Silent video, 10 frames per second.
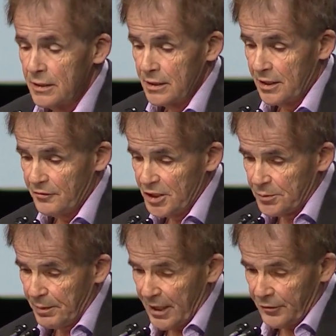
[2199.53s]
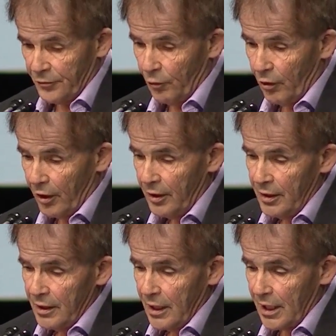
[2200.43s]
and respect for
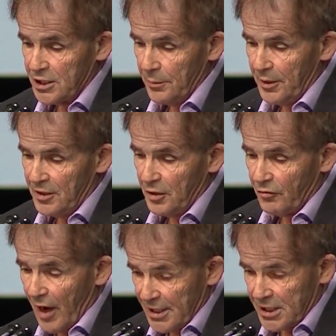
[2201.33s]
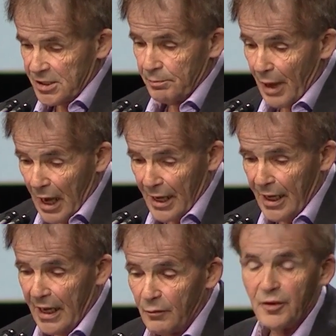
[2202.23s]
LGBT rights
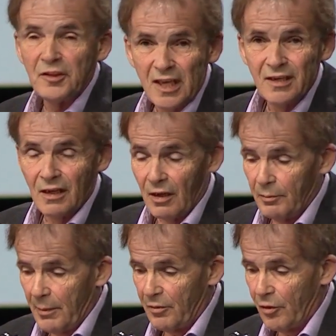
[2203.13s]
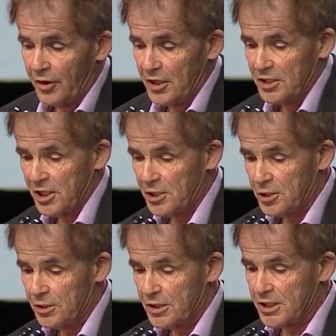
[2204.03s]
by and within our member
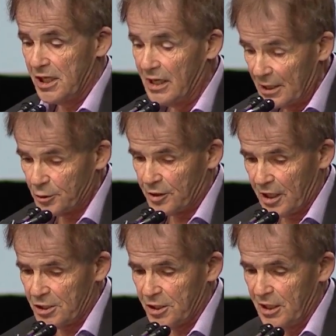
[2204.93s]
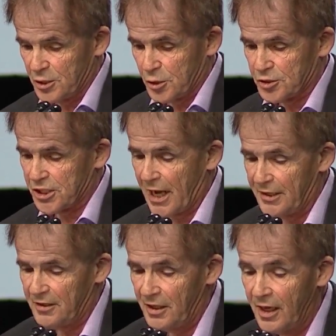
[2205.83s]
organizations, in education, in
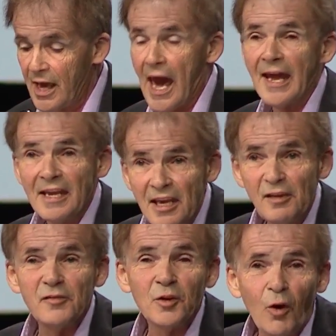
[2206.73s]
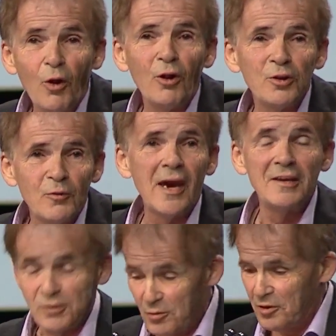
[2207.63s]
society, and even all the way
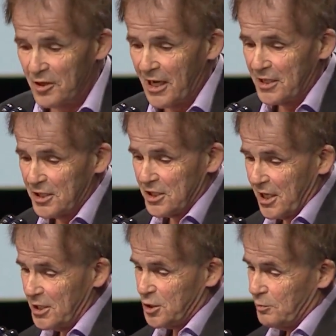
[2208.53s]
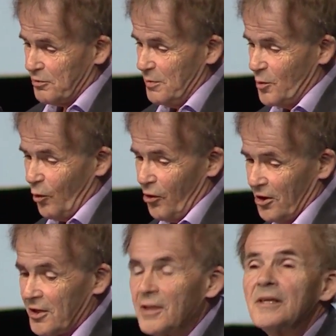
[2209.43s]
to the United States Supreme
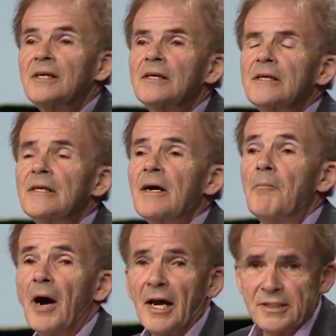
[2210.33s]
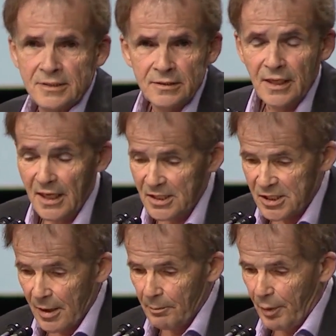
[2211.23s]
Court. But in
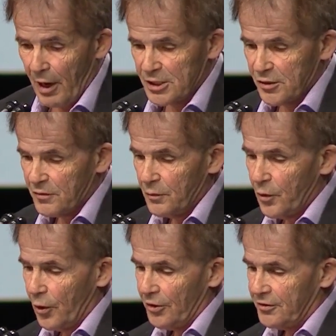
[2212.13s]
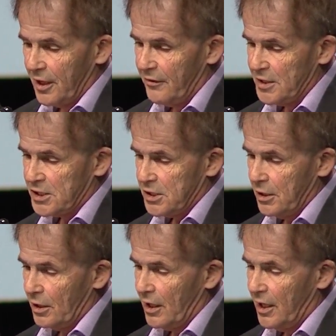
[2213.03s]
some parts of the world, there is
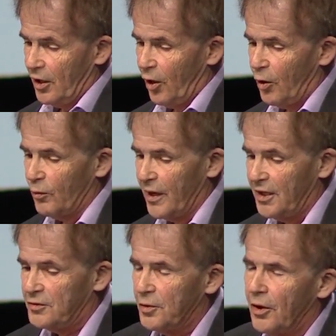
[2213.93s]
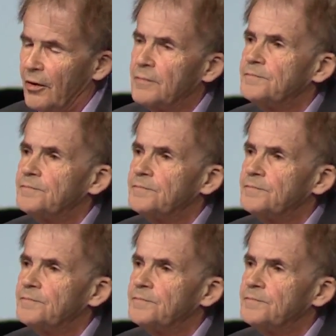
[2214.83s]
still a long way to go.